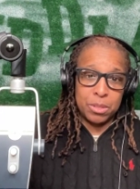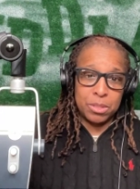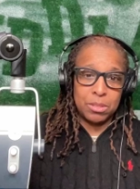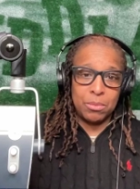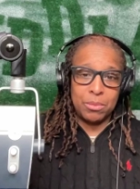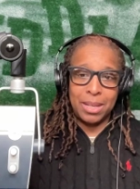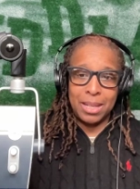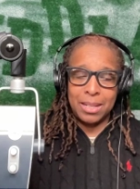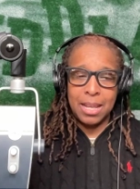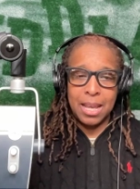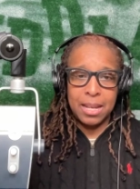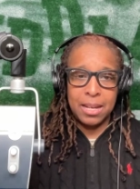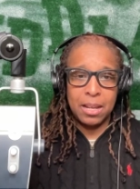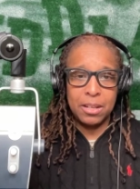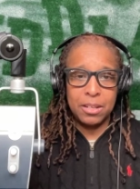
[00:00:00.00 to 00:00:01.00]
So get
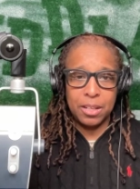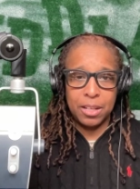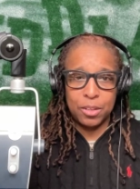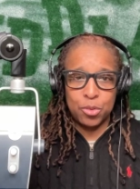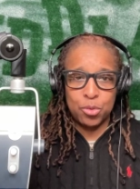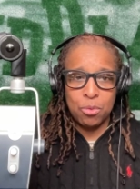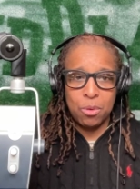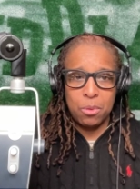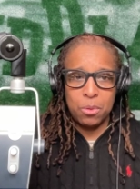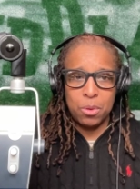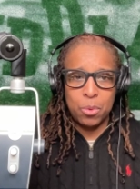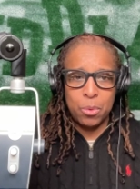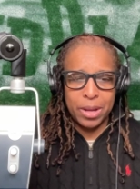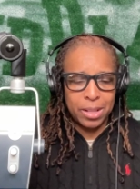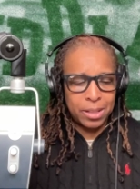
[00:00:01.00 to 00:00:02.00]
that under control
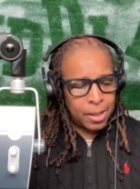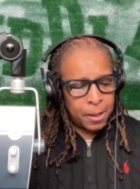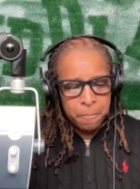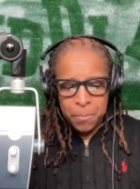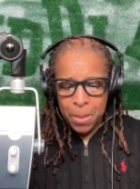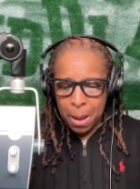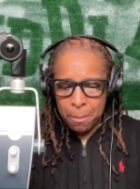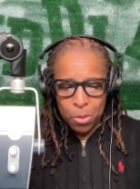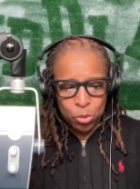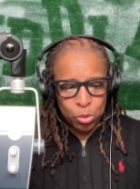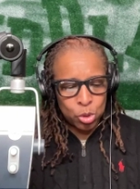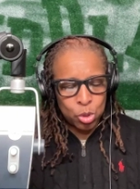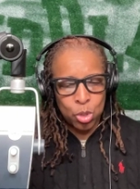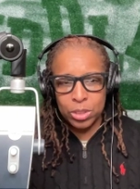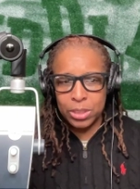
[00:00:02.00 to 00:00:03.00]
quickly. I most
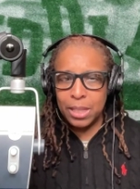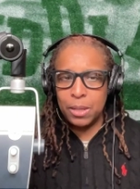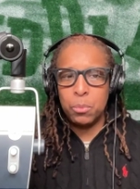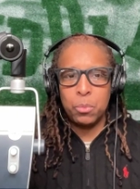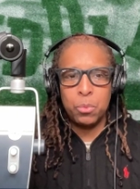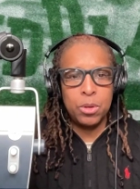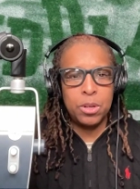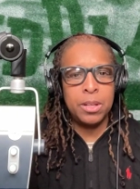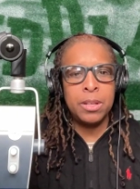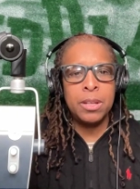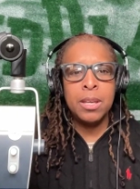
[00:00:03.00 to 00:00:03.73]
certainly would.